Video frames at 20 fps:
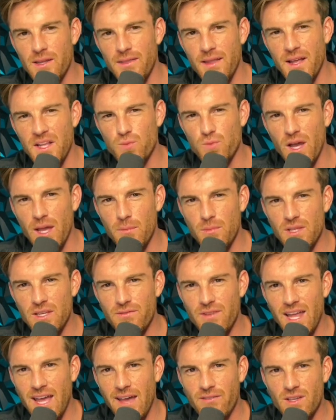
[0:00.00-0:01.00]
and that's why I believe
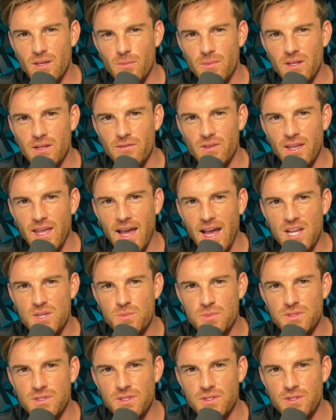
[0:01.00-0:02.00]
in having a bit of a cash
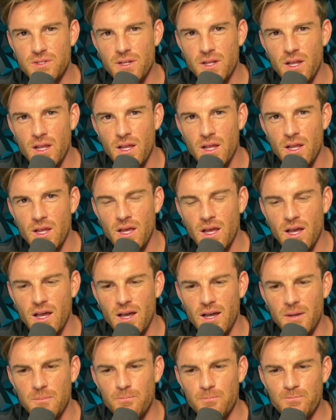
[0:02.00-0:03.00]
position.
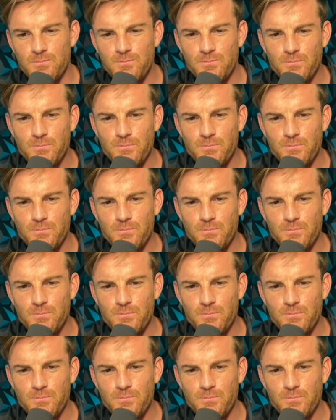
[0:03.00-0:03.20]
Um,